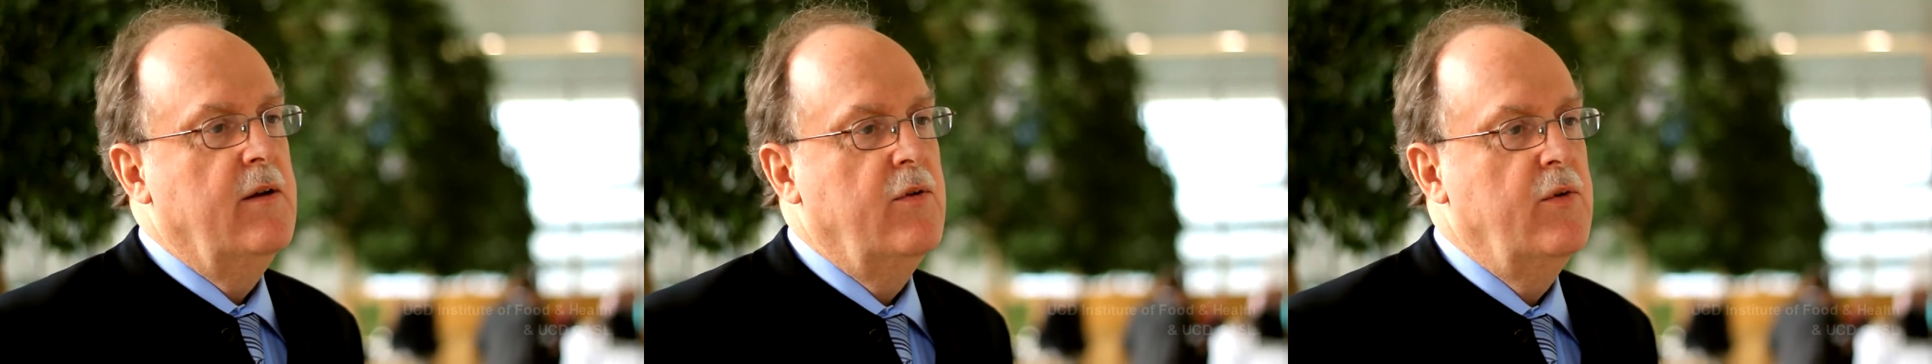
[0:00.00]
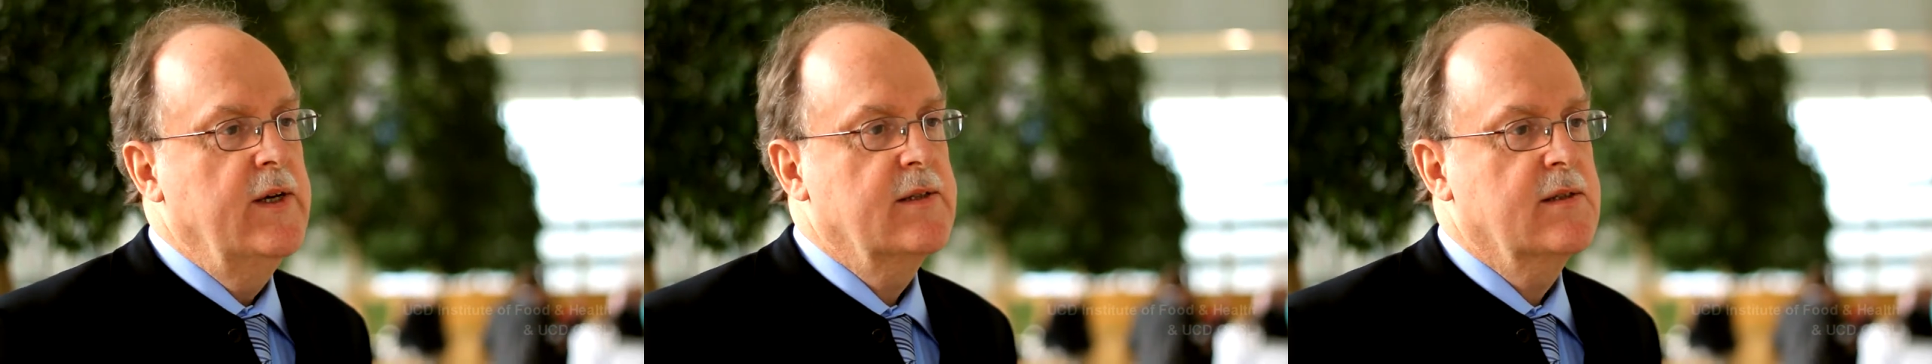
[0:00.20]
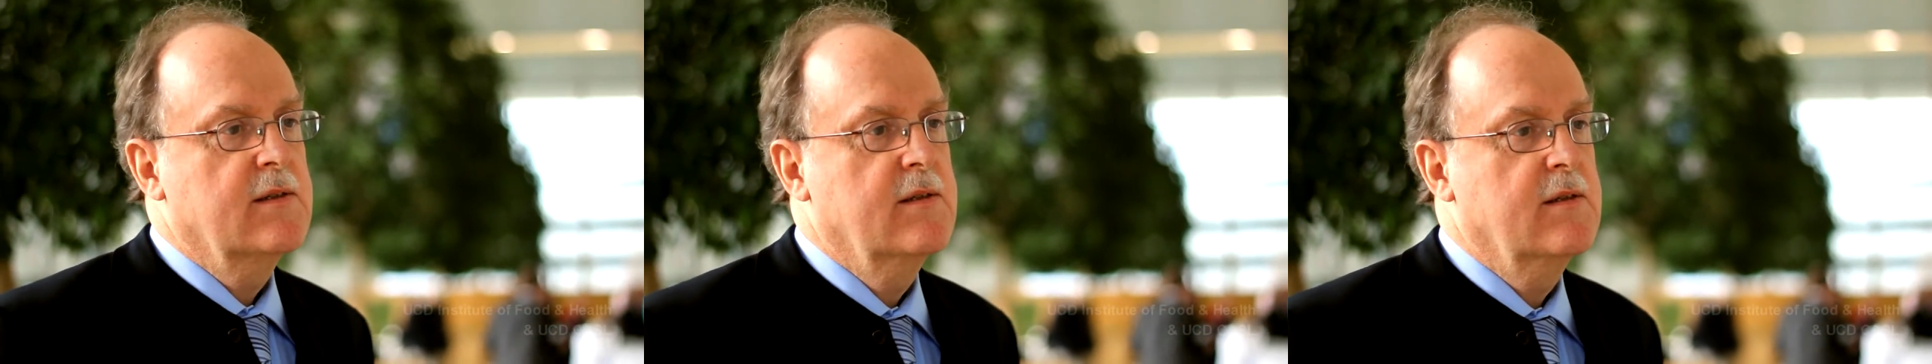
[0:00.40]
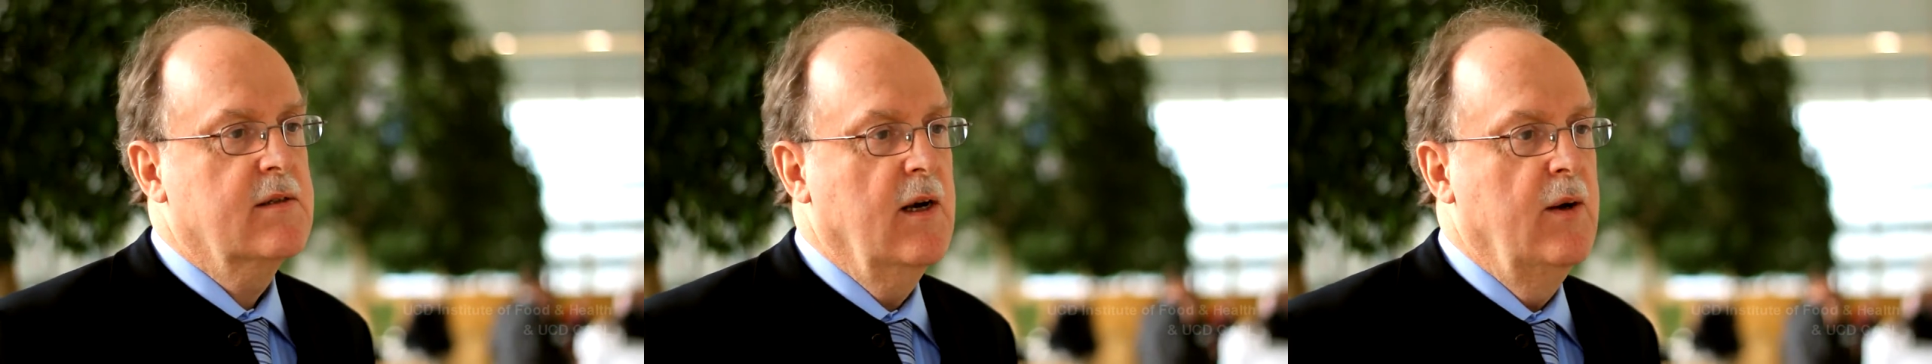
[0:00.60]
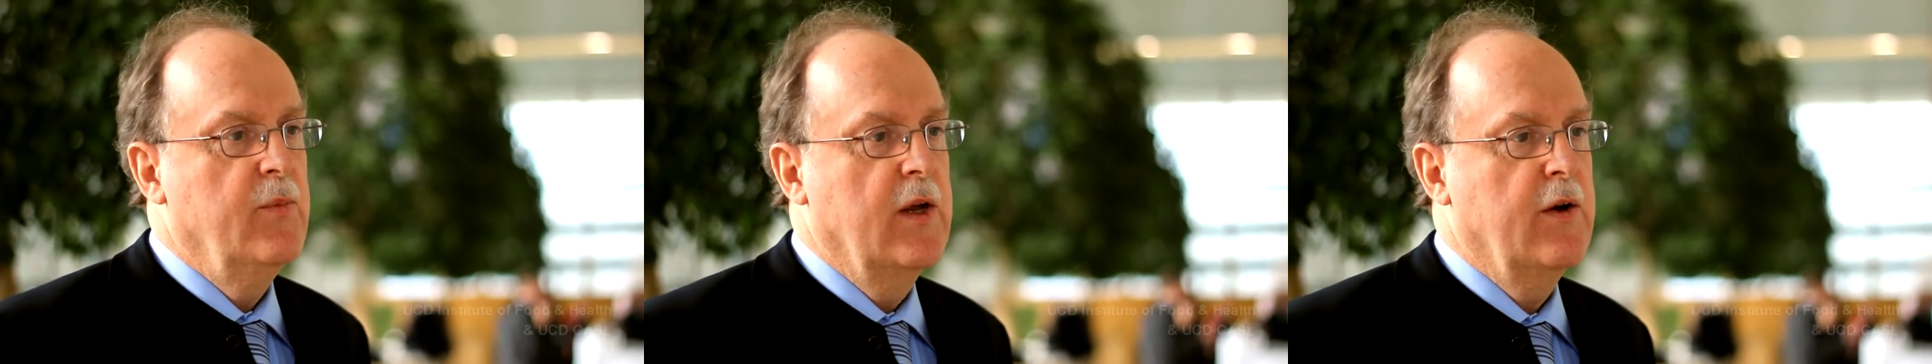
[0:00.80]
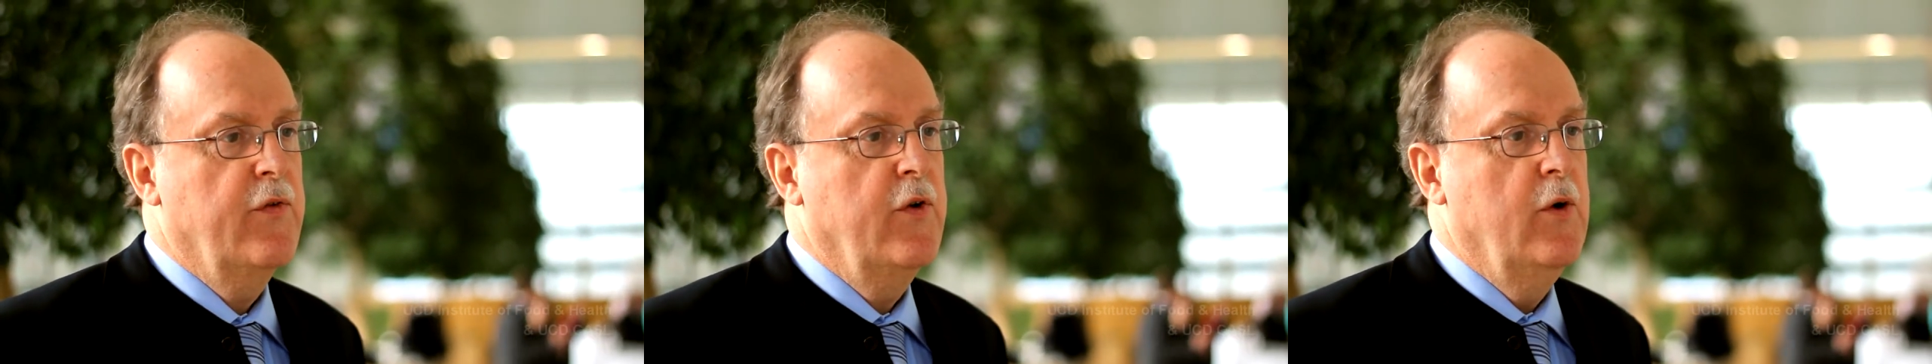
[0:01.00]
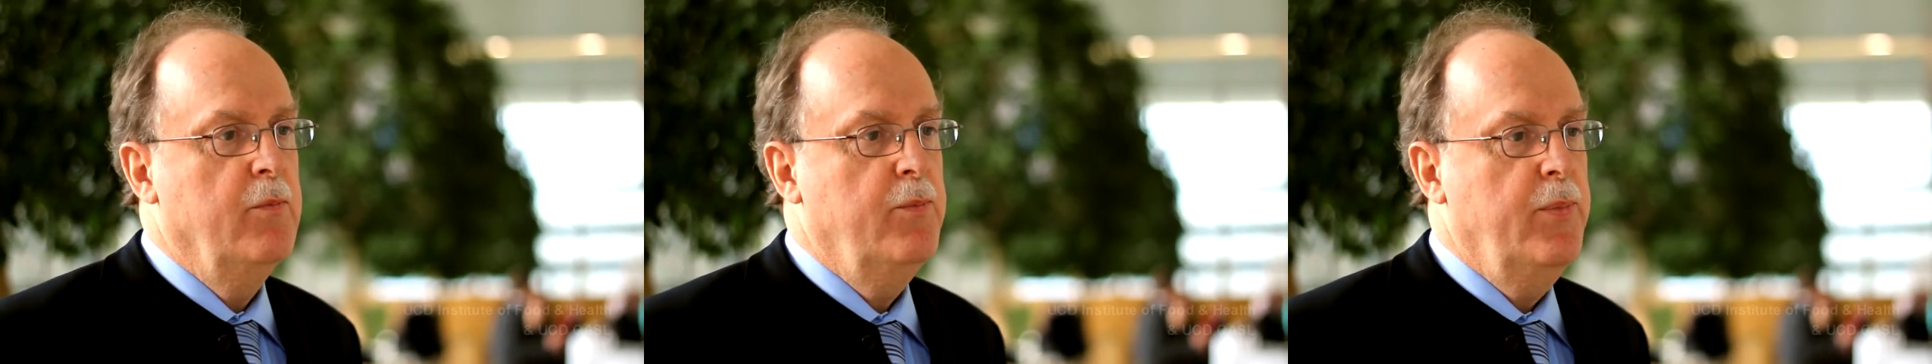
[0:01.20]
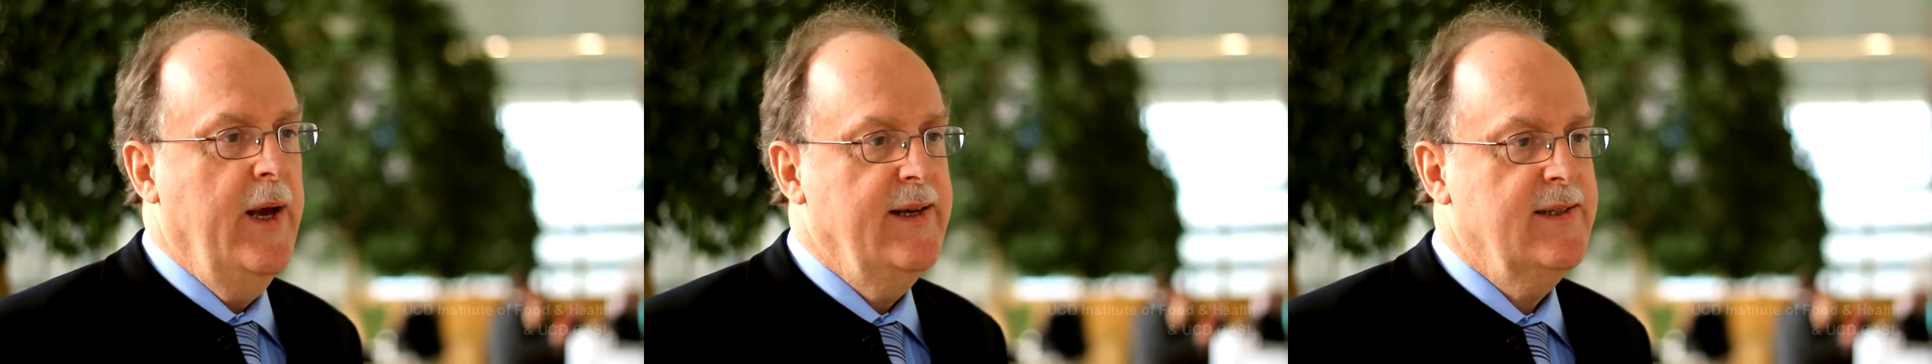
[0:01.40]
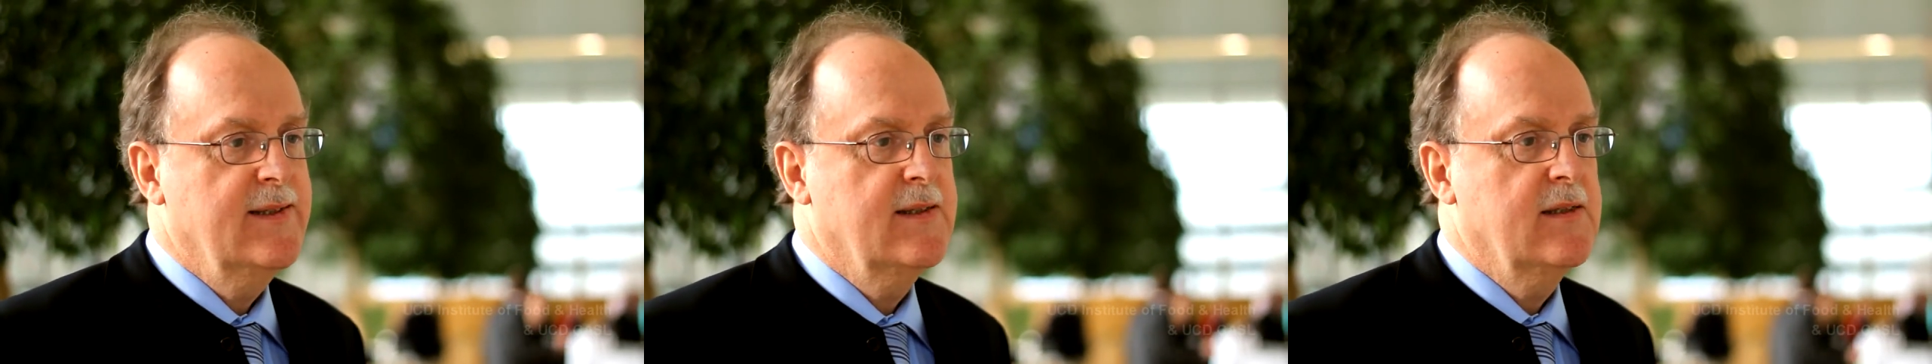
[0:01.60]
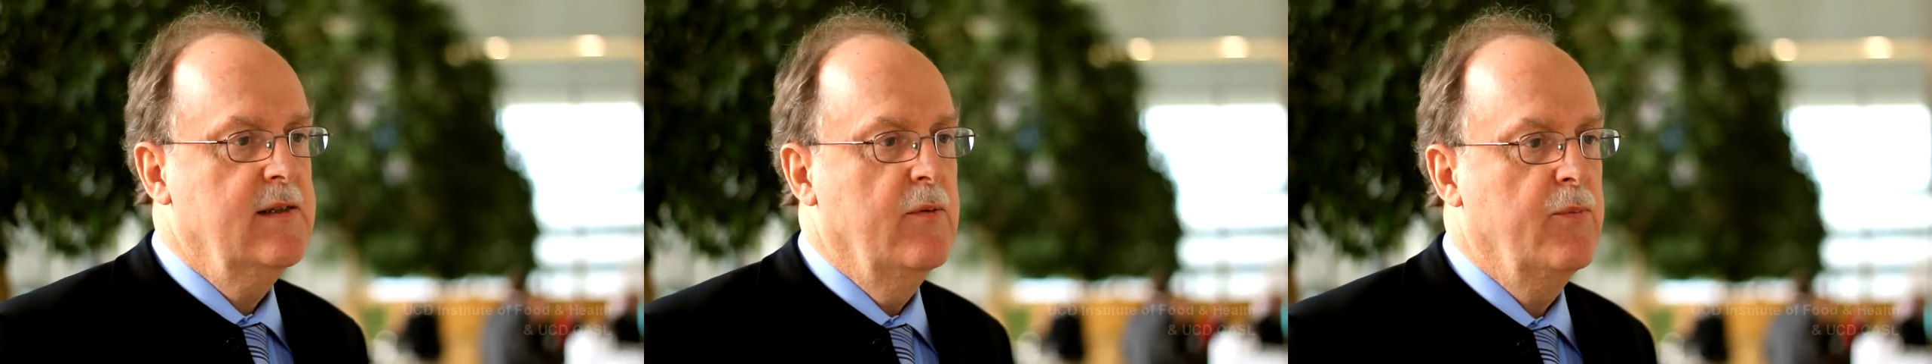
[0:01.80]
risks coming from
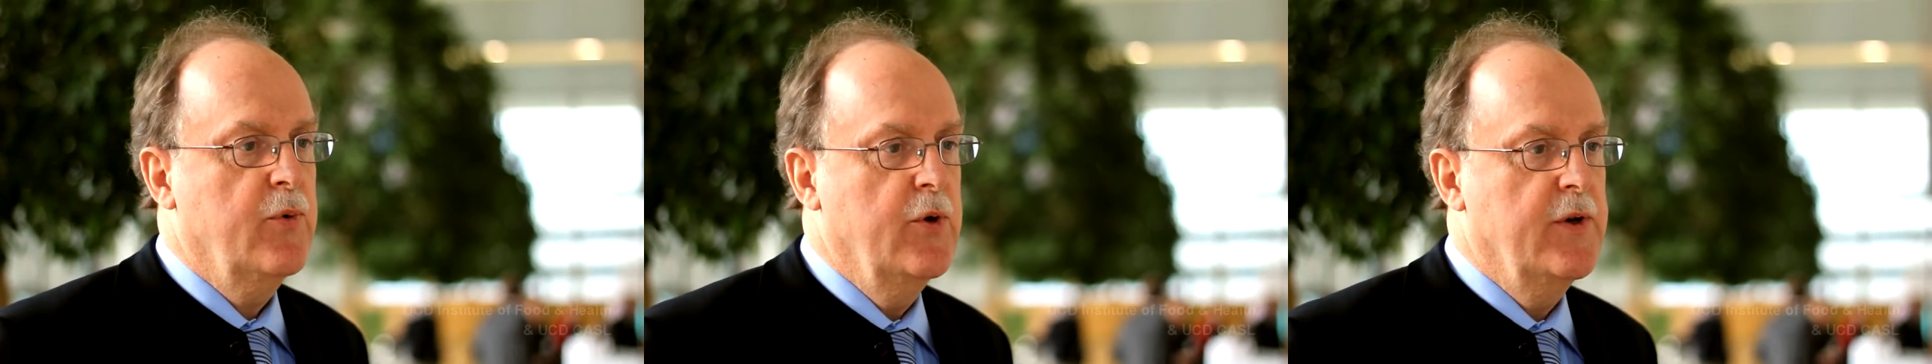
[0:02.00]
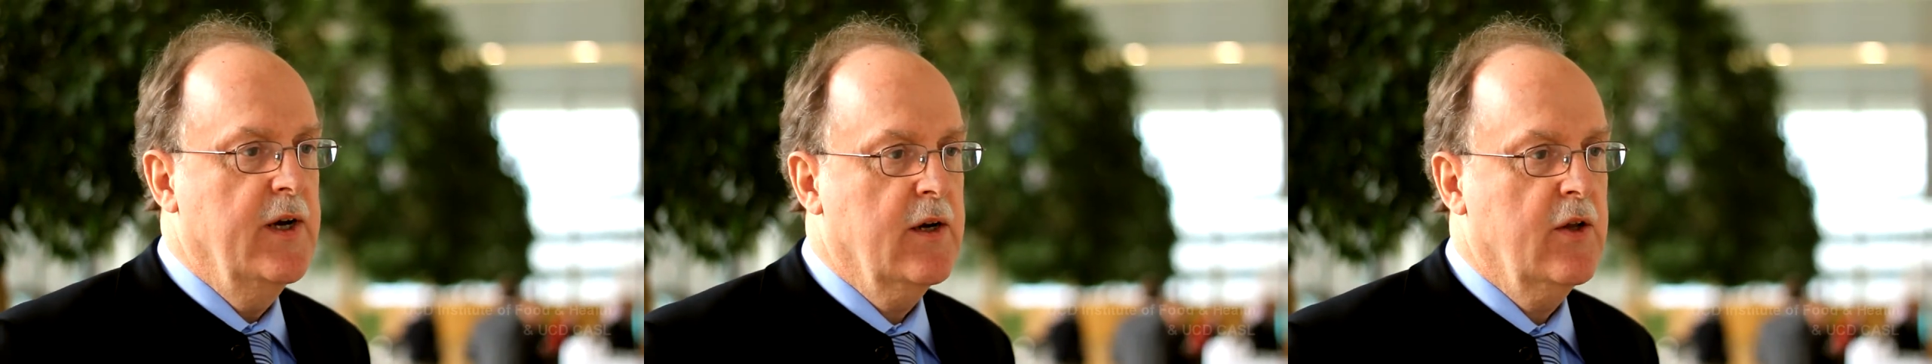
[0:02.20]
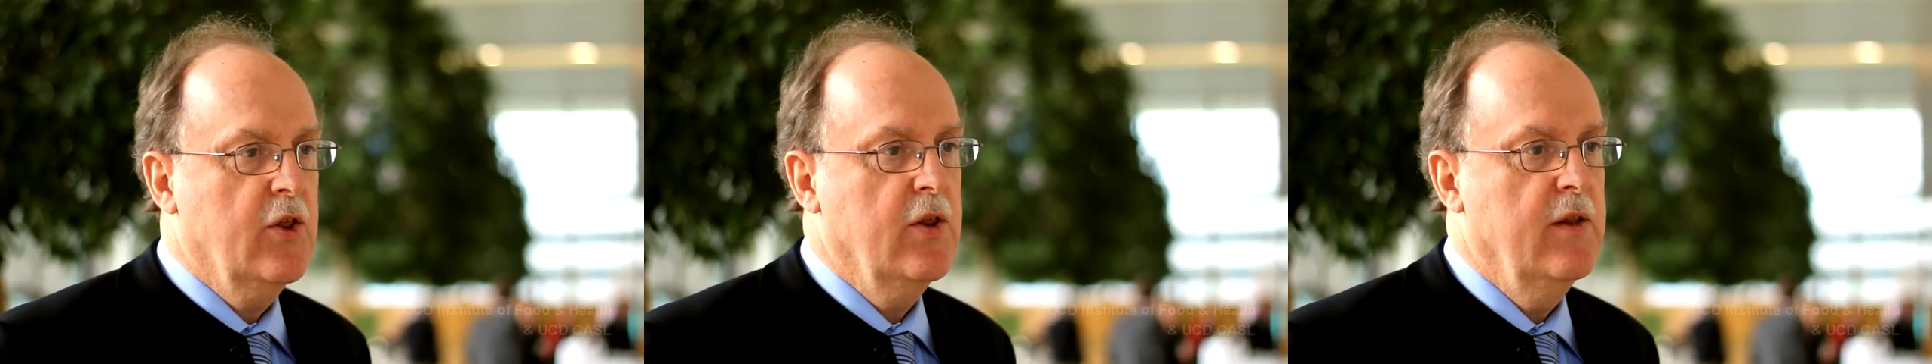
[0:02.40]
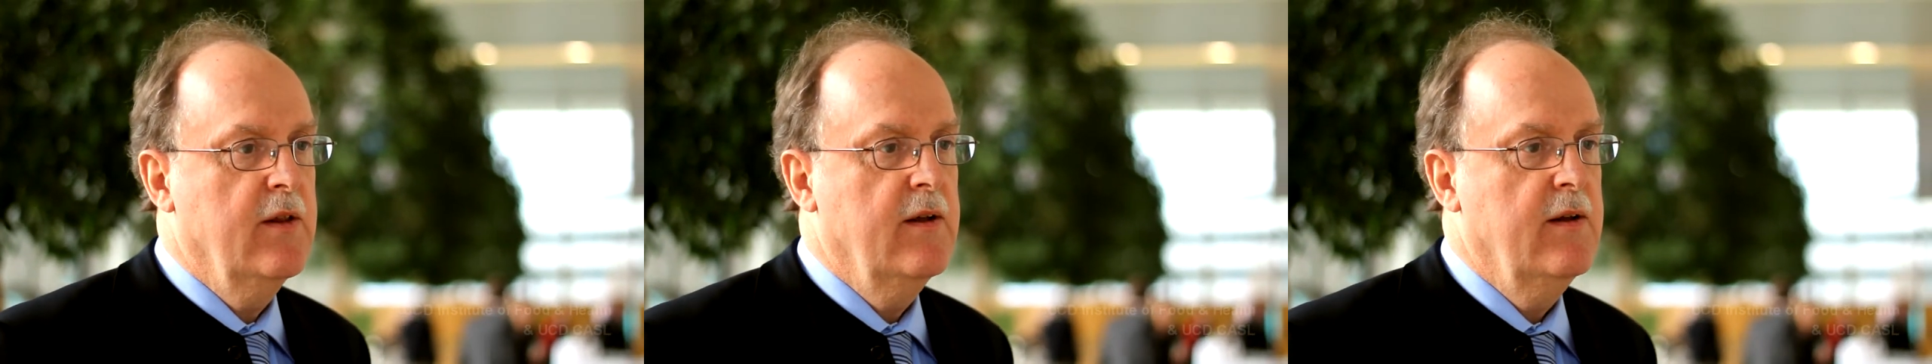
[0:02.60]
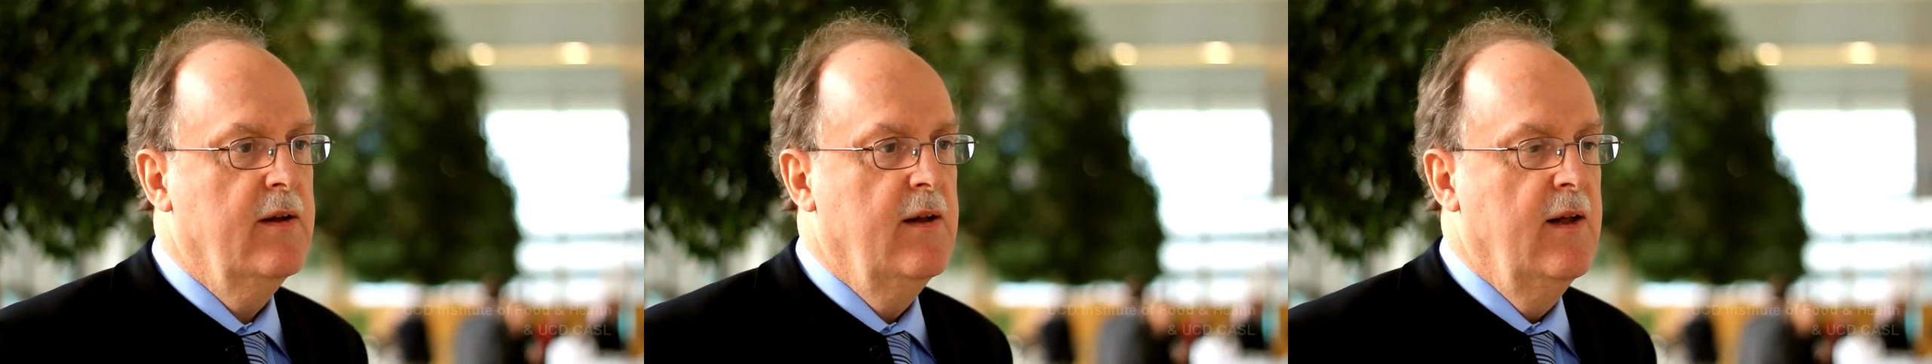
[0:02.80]
pests and production,